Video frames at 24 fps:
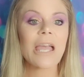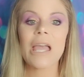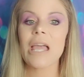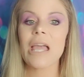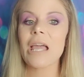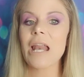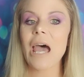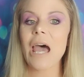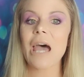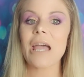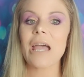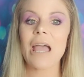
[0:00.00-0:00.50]

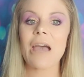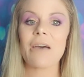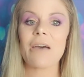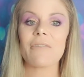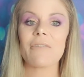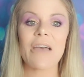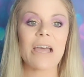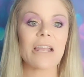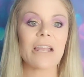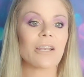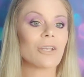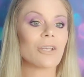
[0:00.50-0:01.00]
and I have
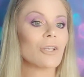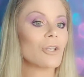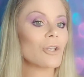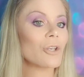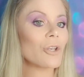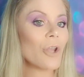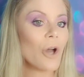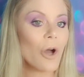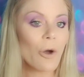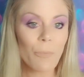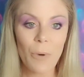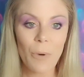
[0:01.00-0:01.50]
had
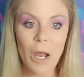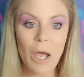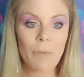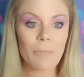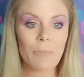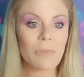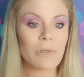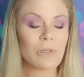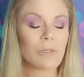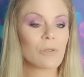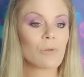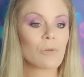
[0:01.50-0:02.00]
no
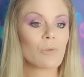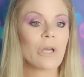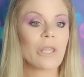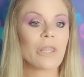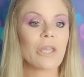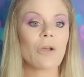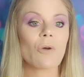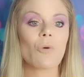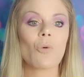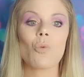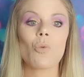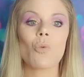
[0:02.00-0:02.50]
problems with
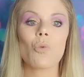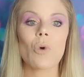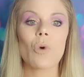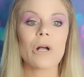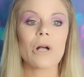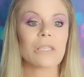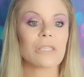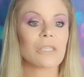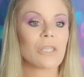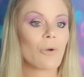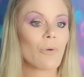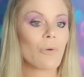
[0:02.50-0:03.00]
it
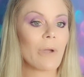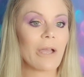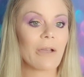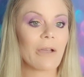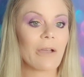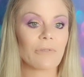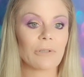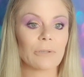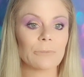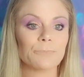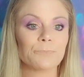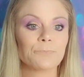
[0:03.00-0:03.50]

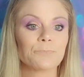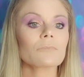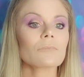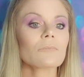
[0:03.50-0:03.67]
whatsoever.